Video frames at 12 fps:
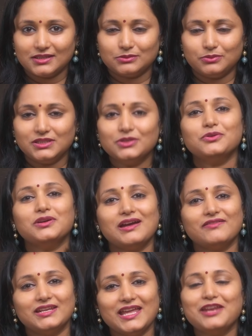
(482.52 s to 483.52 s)
this video.
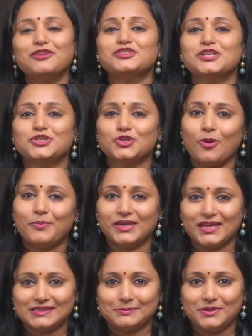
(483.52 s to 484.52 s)
Have an enriching shopping
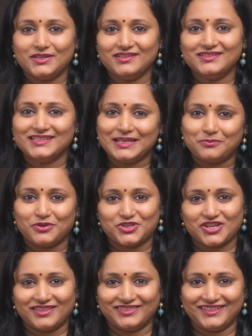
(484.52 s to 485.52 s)
experience at
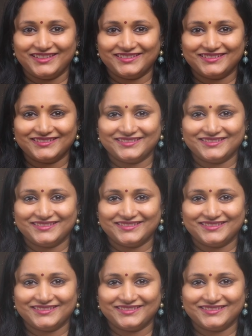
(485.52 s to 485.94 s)
Prashanti.